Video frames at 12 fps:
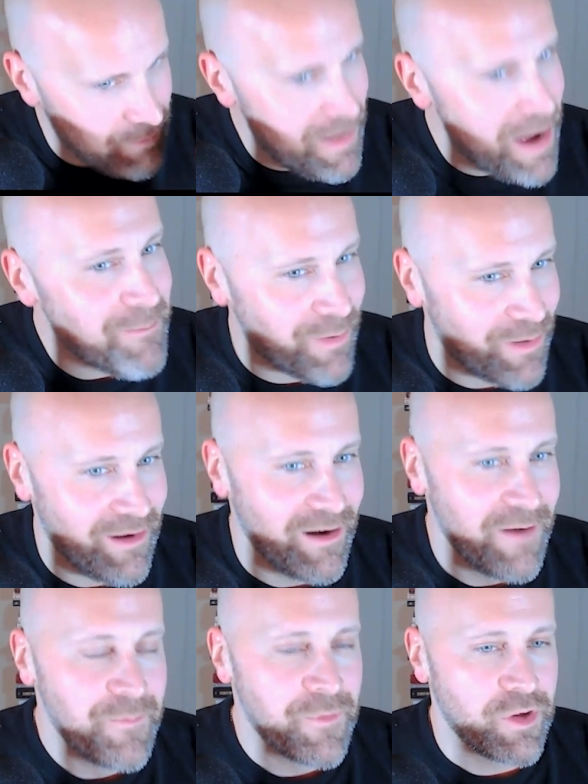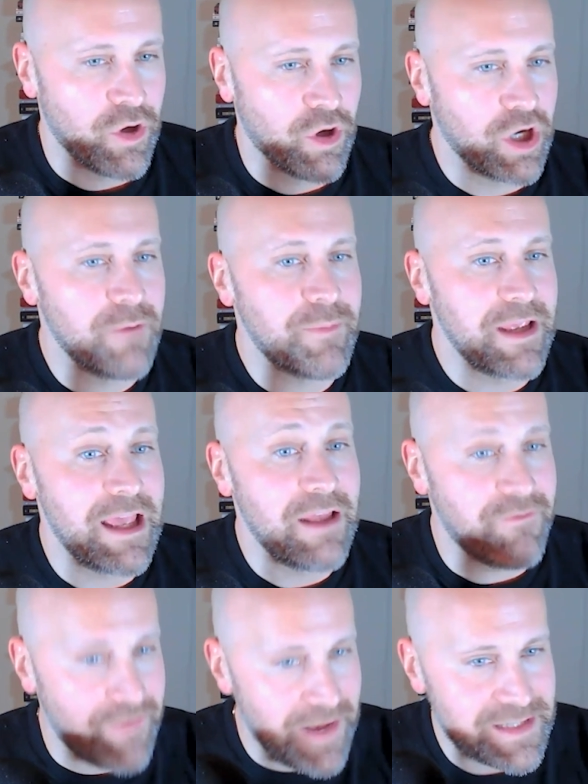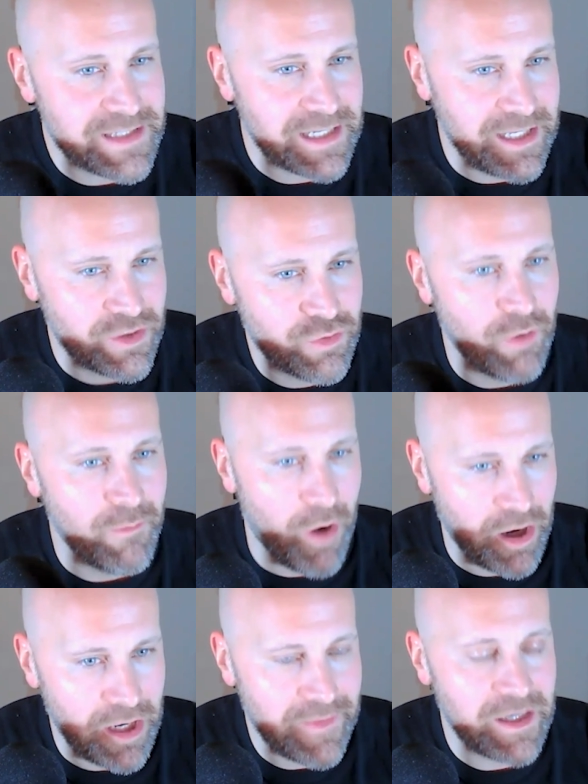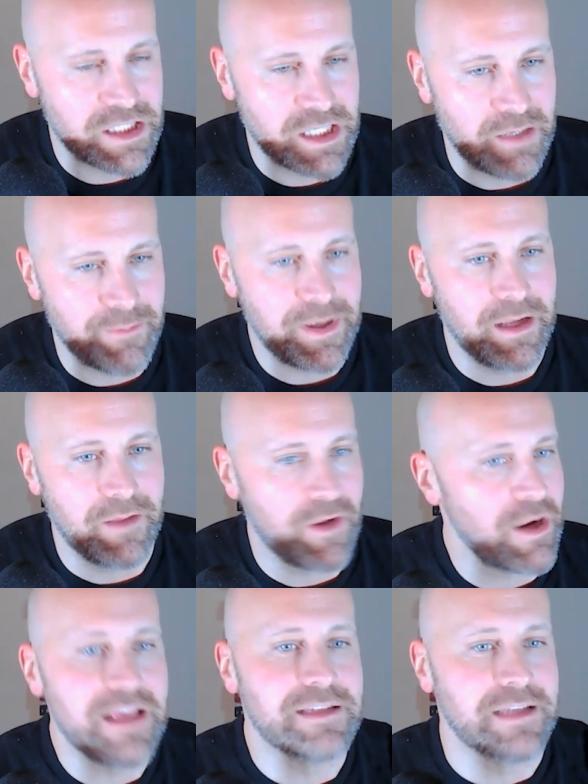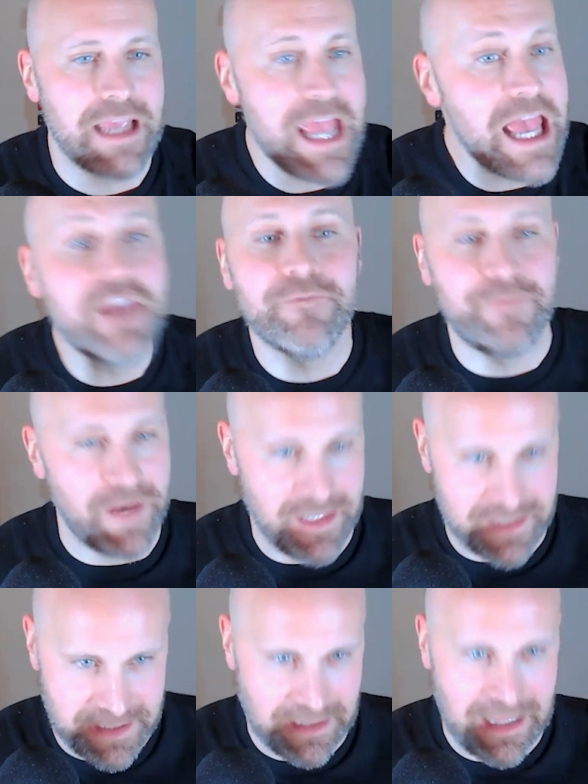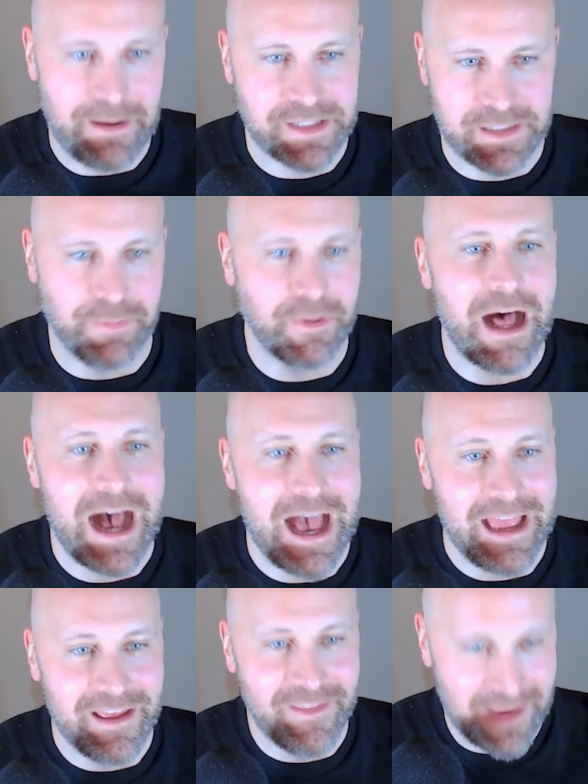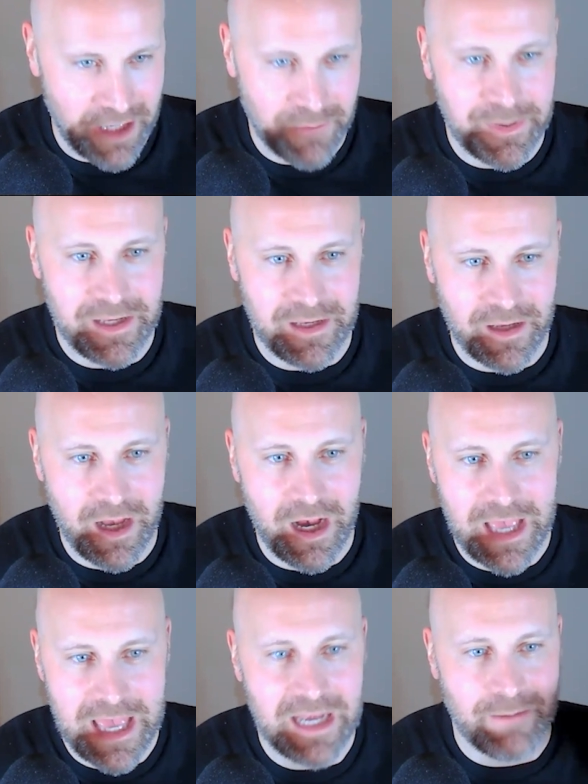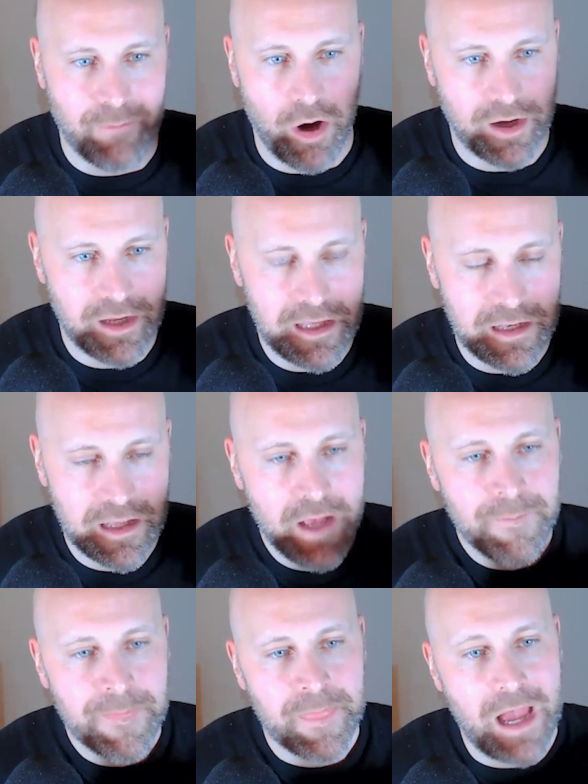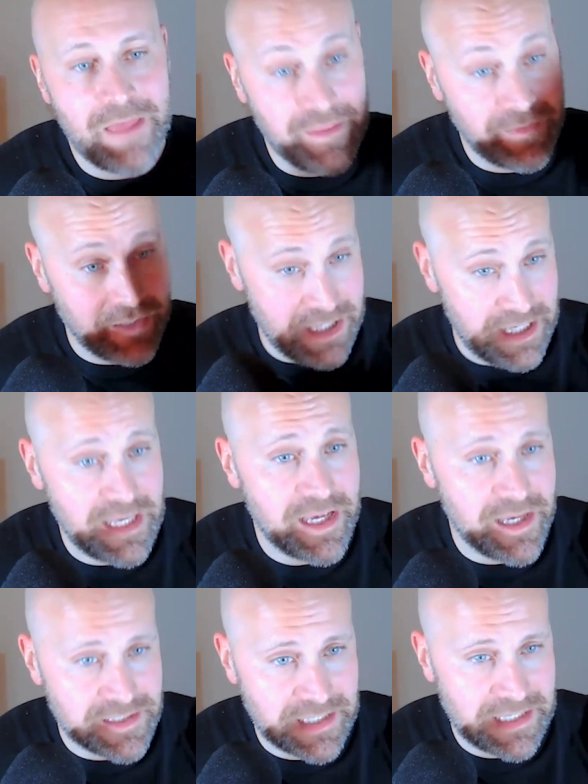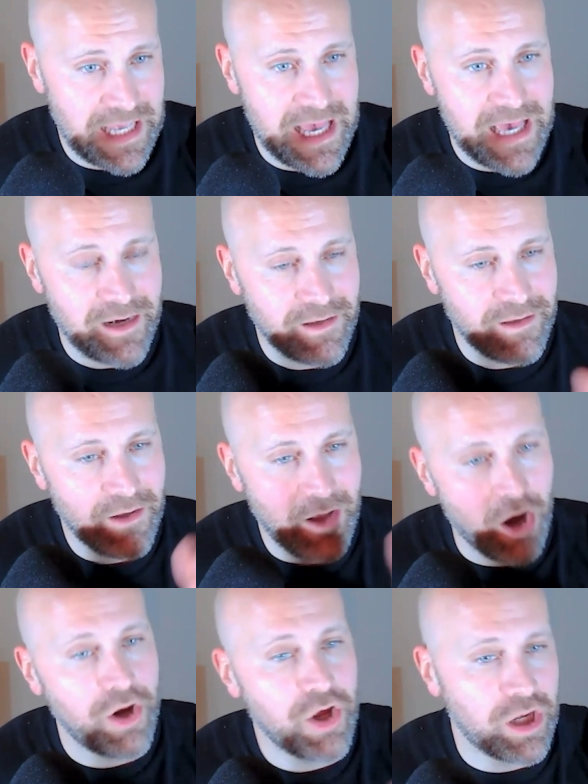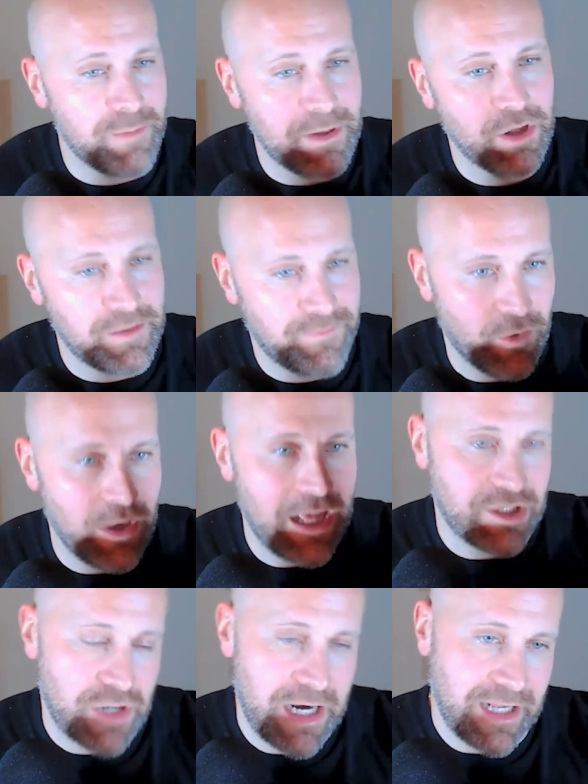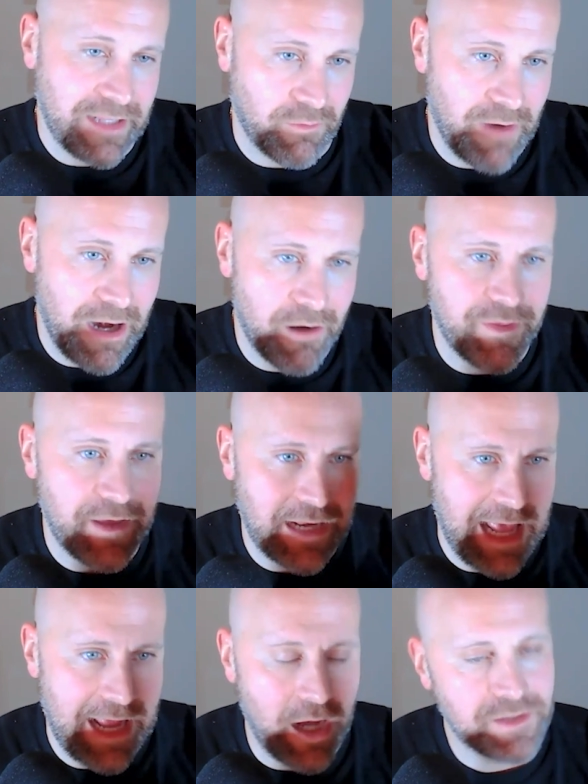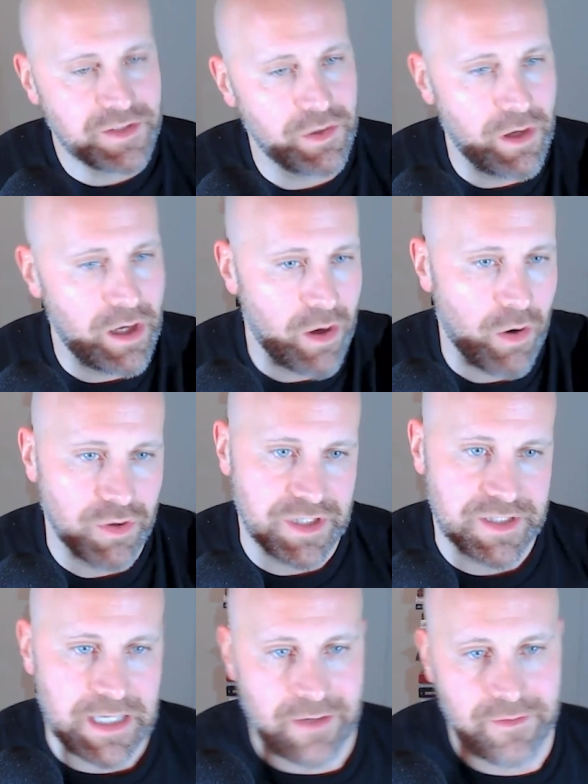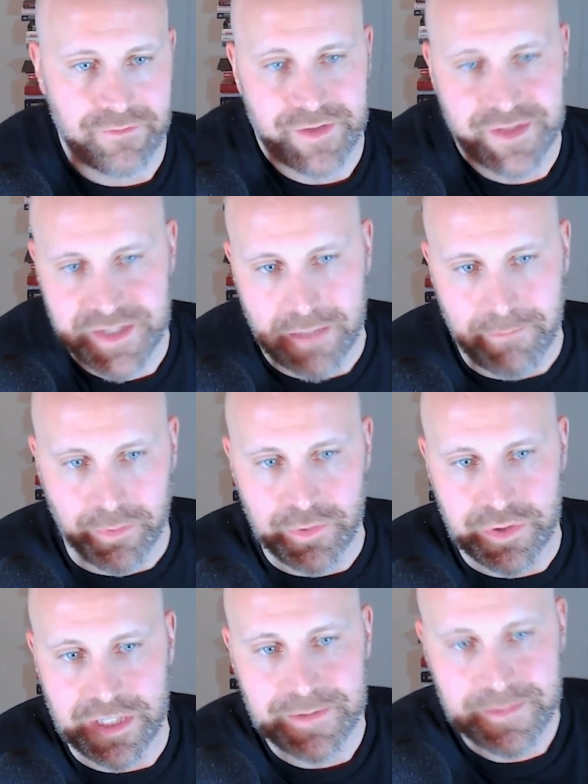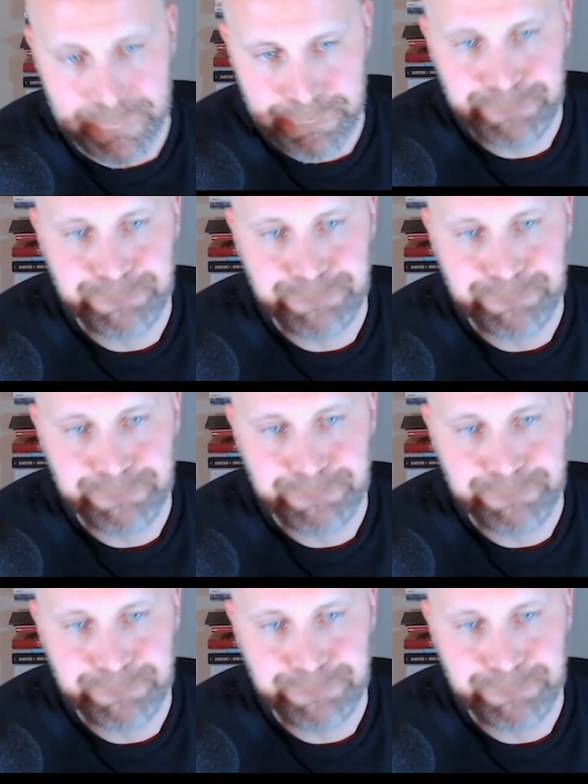remember, you're going to be investing into a market that is going to be, there is infinite supply that could be hitting market. I think the key is, again, are you going to be looking for like trying to get the rare thing and hang on to it, or just kind of sit in blue chips?